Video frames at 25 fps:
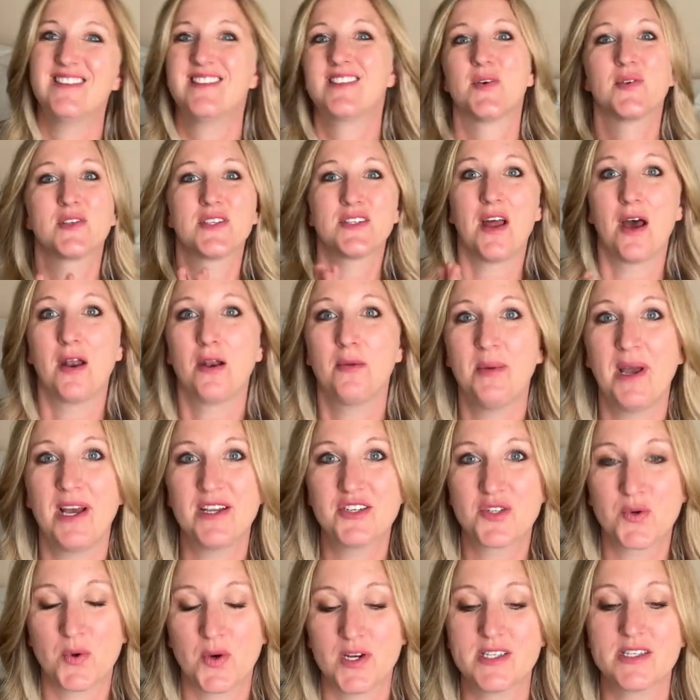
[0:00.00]
So it's not a
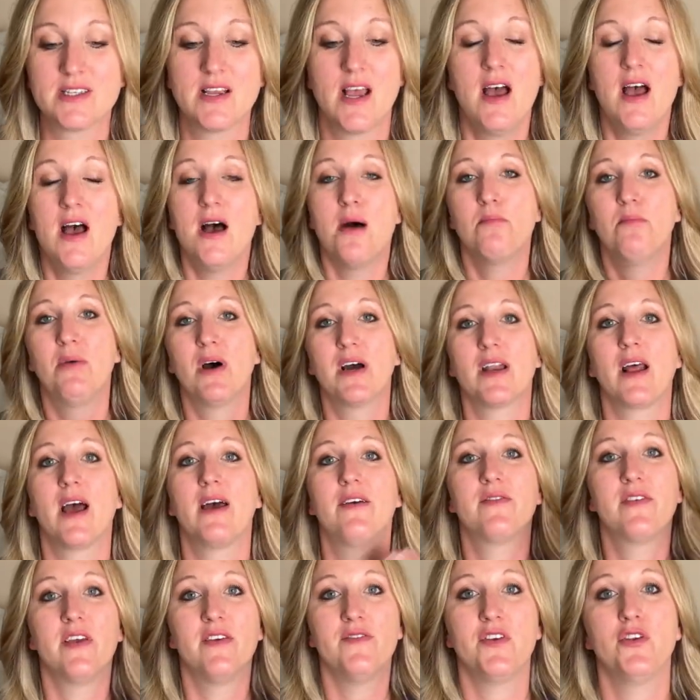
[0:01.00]
bad choice. But
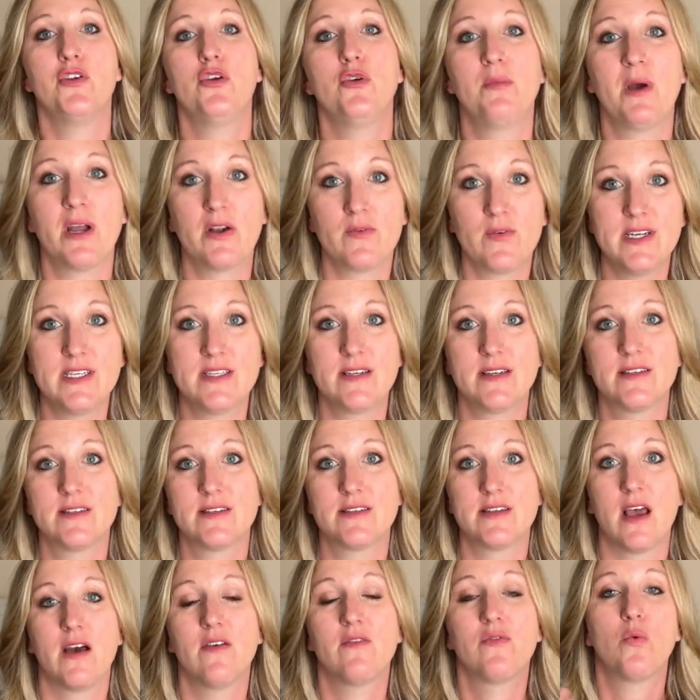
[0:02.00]
I've given you my
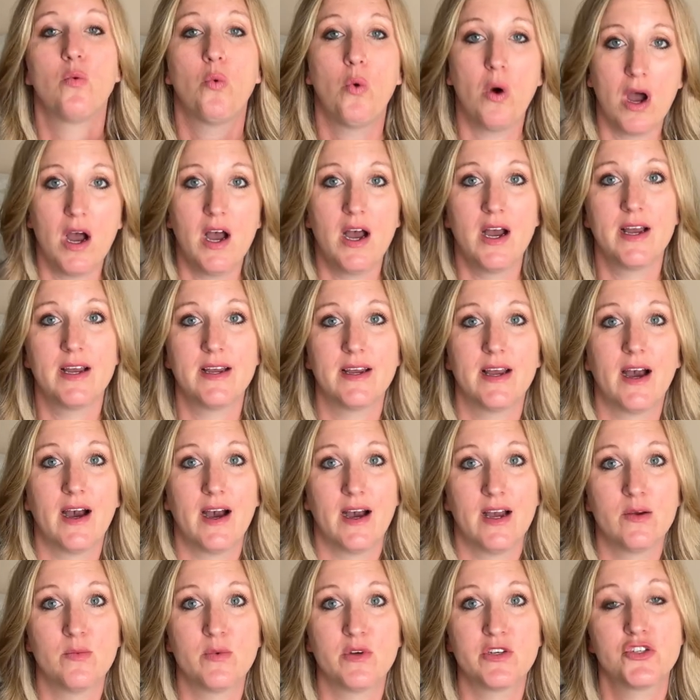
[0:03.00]
reasons of why
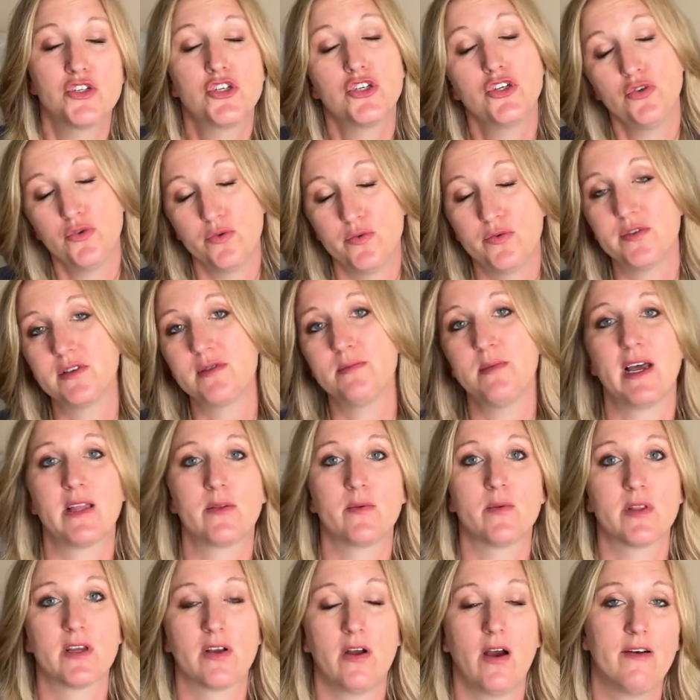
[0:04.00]
I would choose
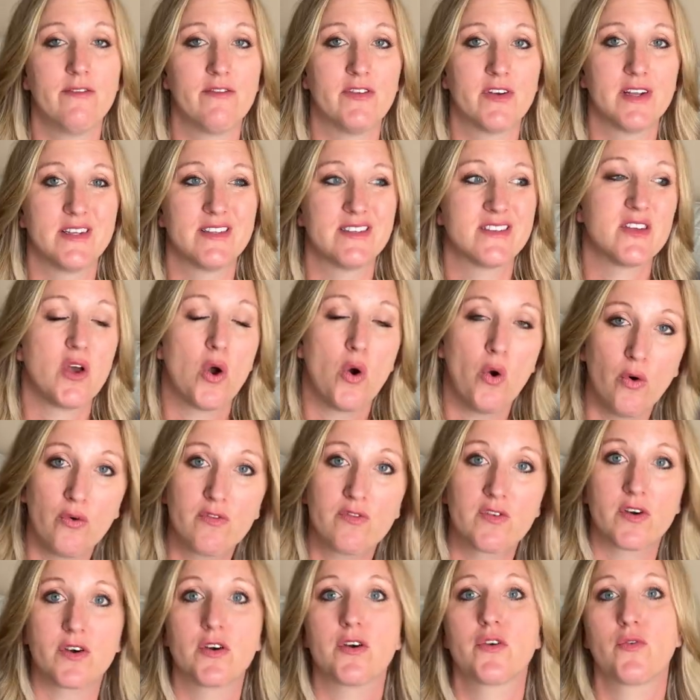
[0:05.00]
Math with Confidence
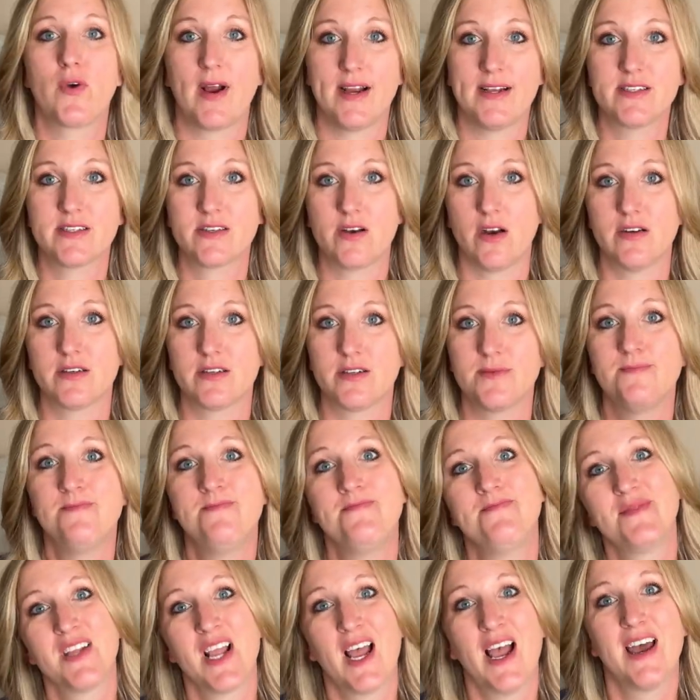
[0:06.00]
over Right Start.
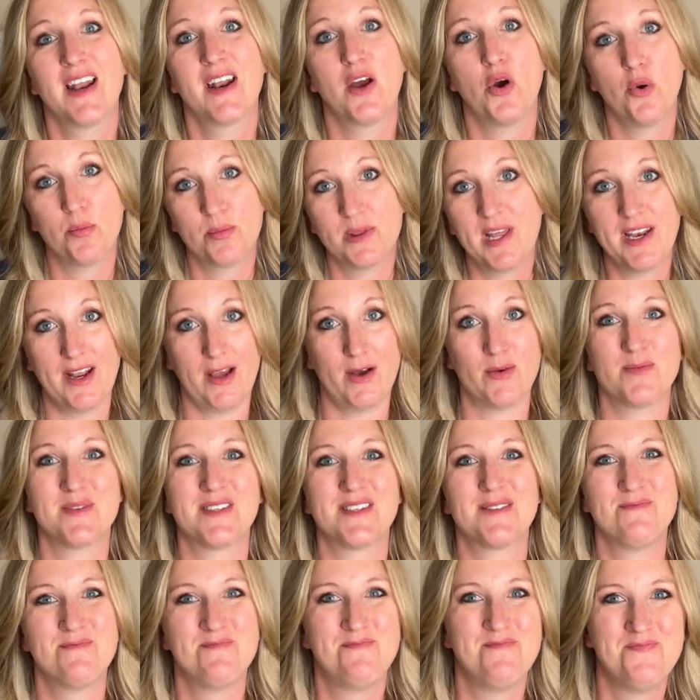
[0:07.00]
And I hope that helps.